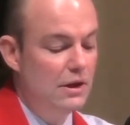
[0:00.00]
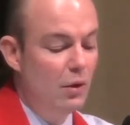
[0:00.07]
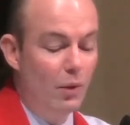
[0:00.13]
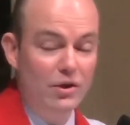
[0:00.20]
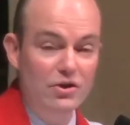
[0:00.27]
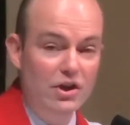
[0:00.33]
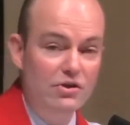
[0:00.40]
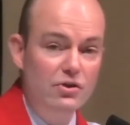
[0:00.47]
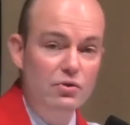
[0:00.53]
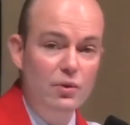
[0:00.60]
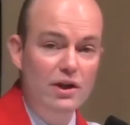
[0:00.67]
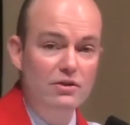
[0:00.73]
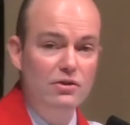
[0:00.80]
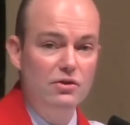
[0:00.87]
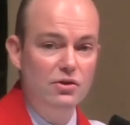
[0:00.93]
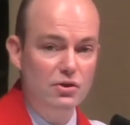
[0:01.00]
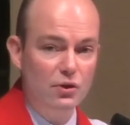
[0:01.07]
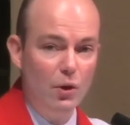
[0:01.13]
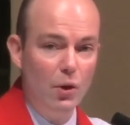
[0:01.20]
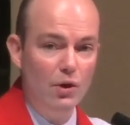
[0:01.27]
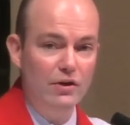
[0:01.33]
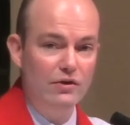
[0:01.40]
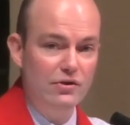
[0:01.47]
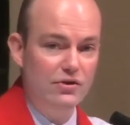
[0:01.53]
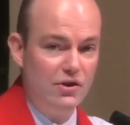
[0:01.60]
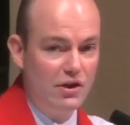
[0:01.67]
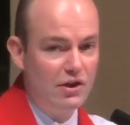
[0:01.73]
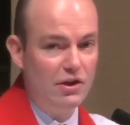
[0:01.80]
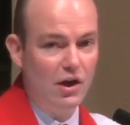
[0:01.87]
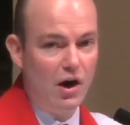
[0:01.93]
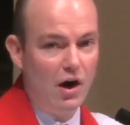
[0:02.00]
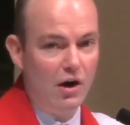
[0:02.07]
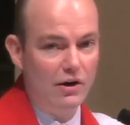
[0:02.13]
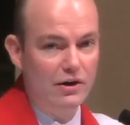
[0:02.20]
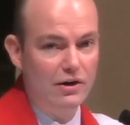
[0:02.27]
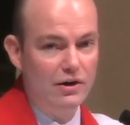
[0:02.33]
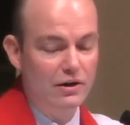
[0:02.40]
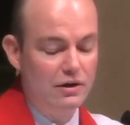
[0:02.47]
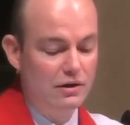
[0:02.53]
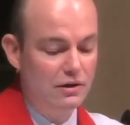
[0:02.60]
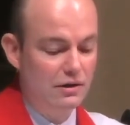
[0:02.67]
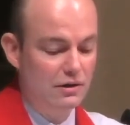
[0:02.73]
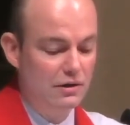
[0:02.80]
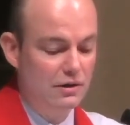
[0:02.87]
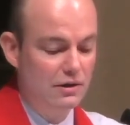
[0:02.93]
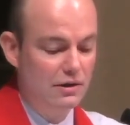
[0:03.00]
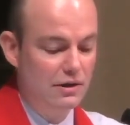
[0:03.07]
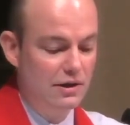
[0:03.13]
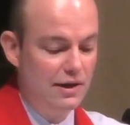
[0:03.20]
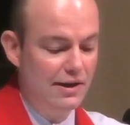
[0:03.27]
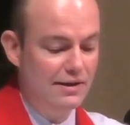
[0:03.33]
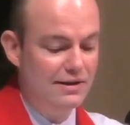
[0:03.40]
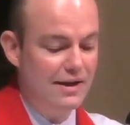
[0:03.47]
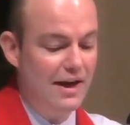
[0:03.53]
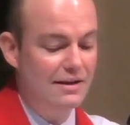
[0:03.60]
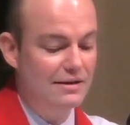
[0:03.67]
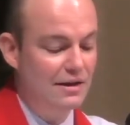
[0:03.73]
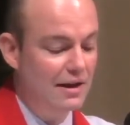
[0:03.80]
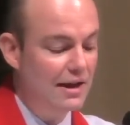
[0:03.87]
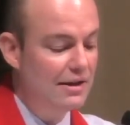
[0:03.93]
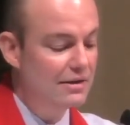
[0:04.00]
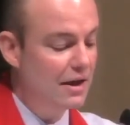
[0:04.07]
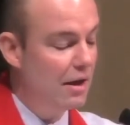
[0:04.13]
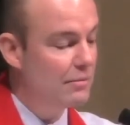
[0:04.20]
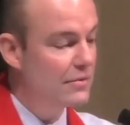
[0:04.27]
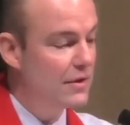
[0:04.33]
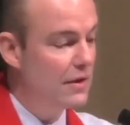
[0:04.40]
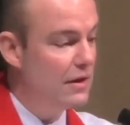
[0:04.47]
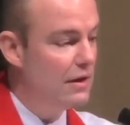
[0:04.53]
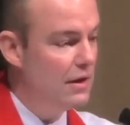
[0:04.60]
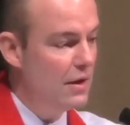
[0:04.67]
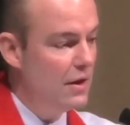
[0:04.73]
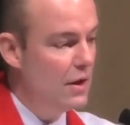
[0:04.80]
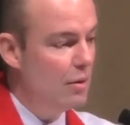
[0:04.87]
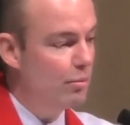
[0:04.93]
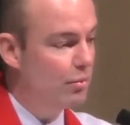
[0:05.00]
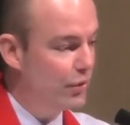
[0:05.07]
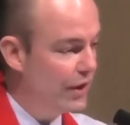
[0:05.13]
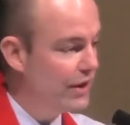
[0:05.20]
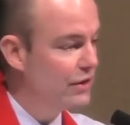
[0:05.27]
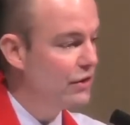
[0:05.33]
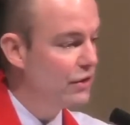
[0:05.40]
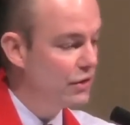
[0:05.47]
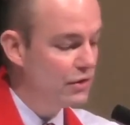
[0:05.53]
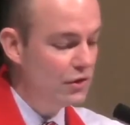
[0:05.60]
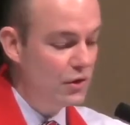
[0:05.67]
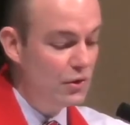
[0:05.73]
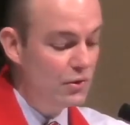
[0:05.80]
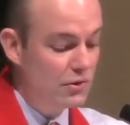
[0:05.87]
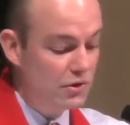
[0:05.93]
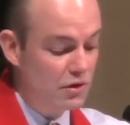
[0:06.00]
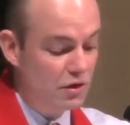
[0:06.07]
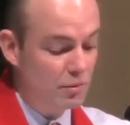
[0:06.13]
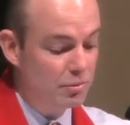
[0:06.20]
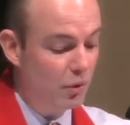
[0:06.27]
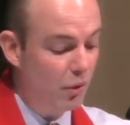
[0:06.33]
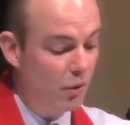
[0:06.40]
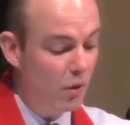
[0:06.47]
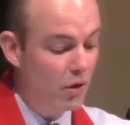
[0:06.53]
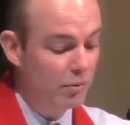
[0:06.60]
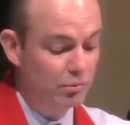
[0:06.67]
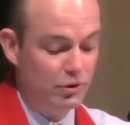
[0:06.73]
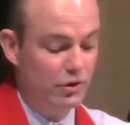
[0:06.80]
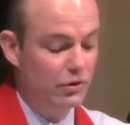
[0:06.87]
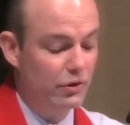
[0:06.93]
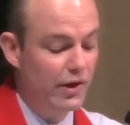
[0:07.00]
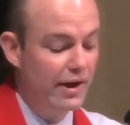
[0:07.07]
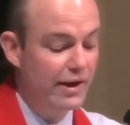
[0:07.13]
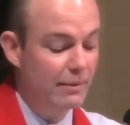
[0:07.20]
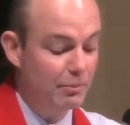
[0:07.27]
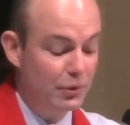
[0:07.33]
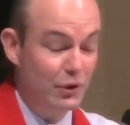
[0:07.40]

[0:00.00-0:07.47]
When Jesus reads the scroll in the synagogue, He says that he's come to bring good news to the poor and proclaim